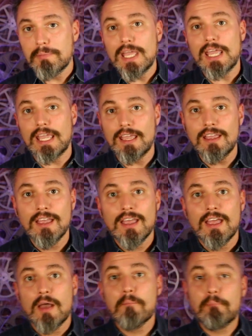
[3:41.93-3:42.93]
me,
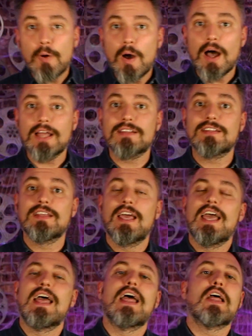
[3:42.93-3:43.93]
but
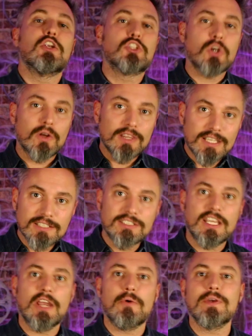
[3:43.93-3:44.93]

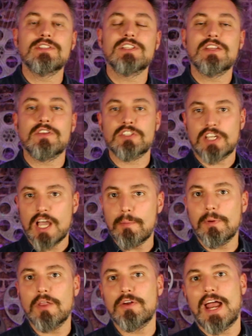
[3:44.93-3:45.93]
Charlize carries it. There's a
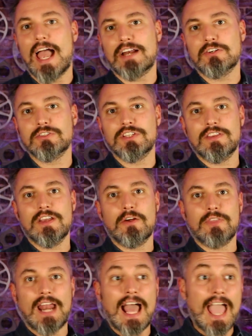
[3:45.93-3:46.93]
couple other actors in
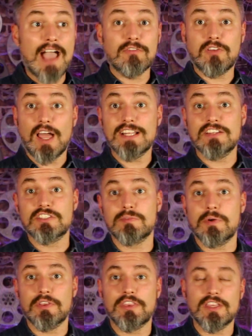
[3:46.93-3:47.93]
there that I have liked in
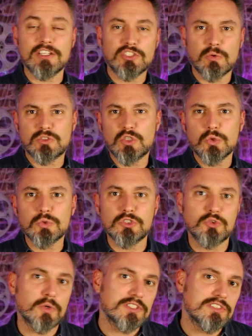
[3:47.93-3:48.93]
some other things, so it was cool to
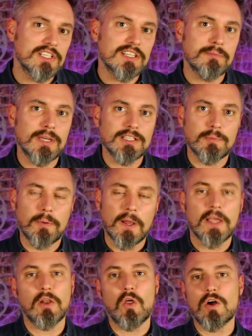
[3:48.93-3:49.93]
sort of see them get to
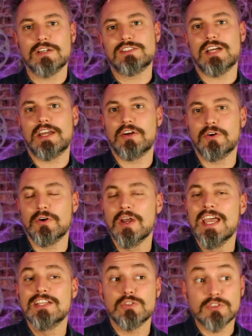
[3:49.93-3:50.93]
play alongside her.
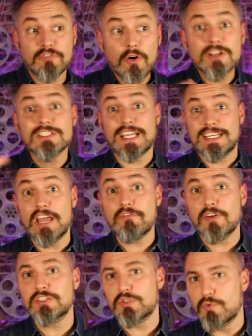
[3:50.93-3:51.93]
So as far as like
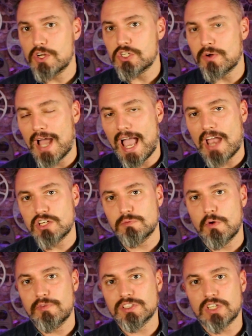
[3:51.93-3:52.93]
Netflix original
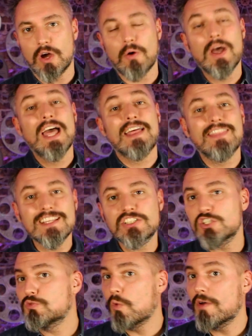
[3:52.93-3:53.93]
action movies go,
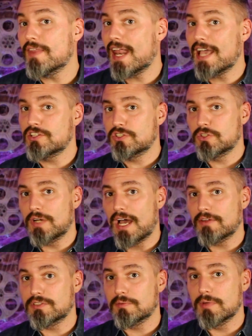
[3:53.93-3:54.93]
this is one that has stood
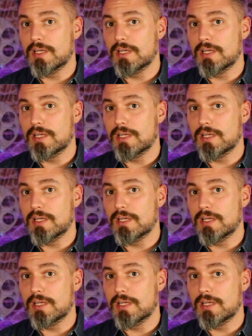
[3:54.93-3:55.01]
out to